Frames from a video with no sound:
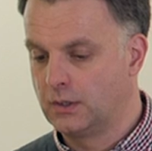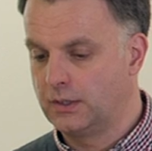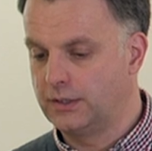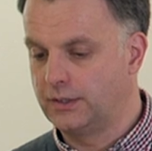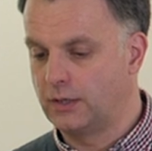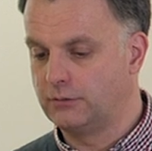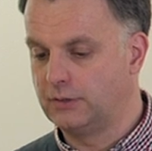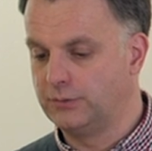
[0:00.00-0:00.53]

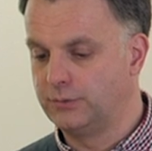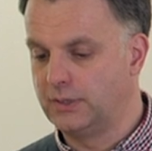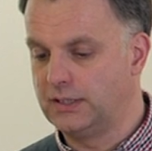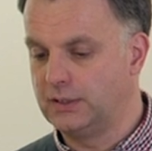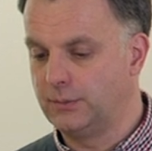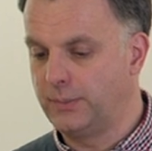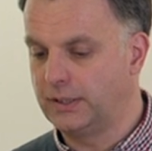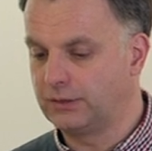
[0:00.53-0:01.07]
It only
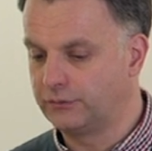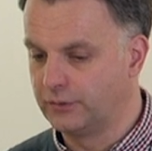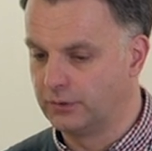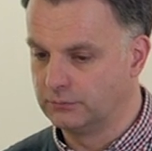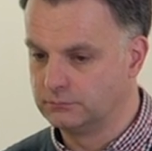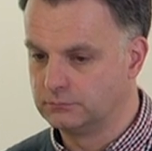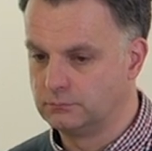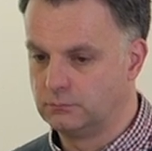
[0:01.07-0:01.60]
really picks
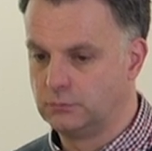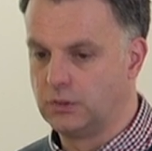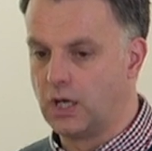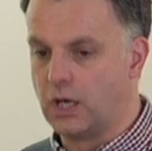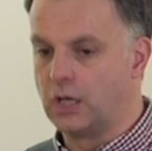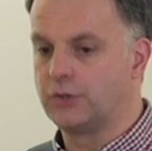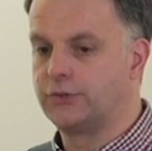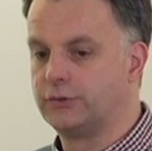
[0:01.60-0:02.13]
up
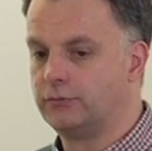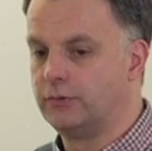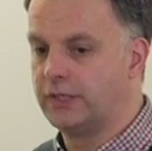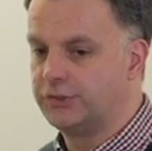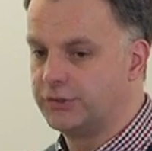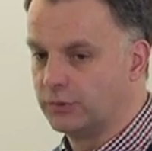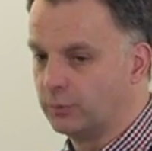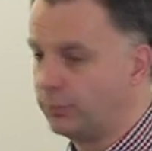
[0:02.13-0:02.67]
larger
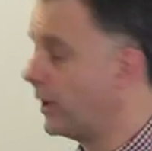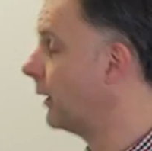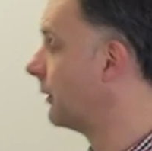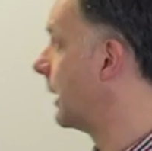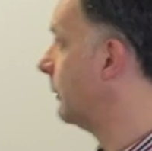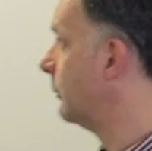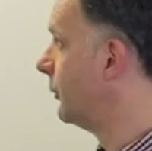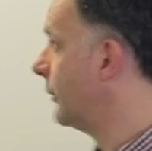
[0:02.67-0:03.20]
regional
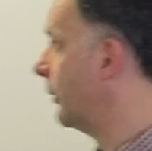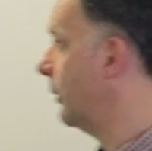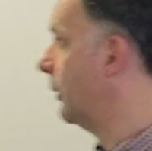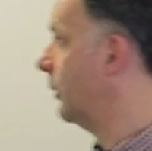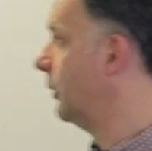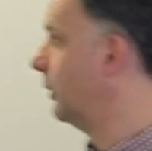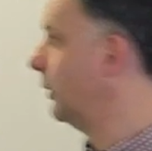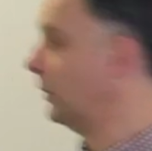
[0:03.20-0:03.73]
programs
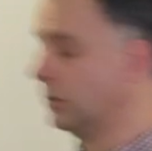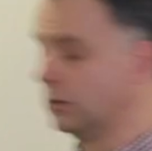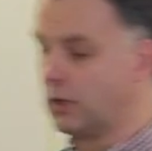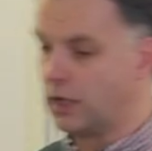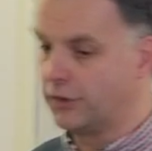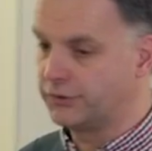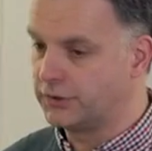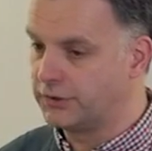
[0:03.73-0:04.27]
or
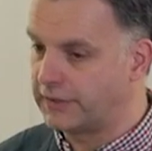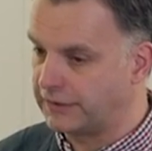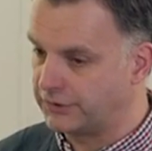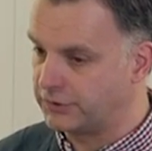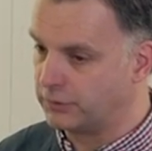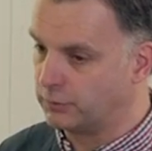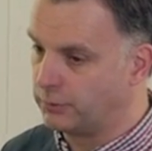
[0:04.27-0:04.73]
larger national